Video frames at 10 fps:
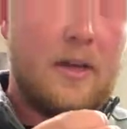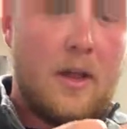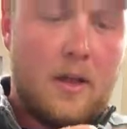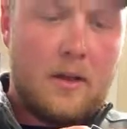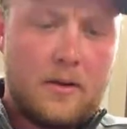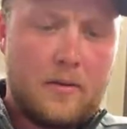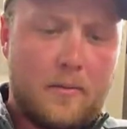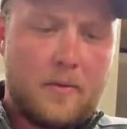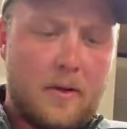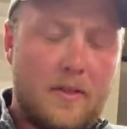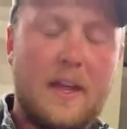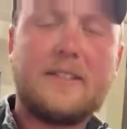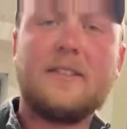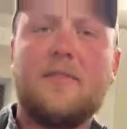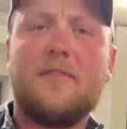What size hook is that, Kyle?
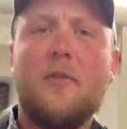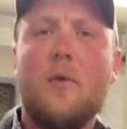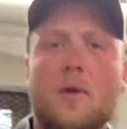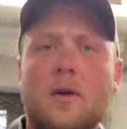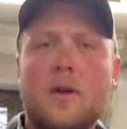This is a four.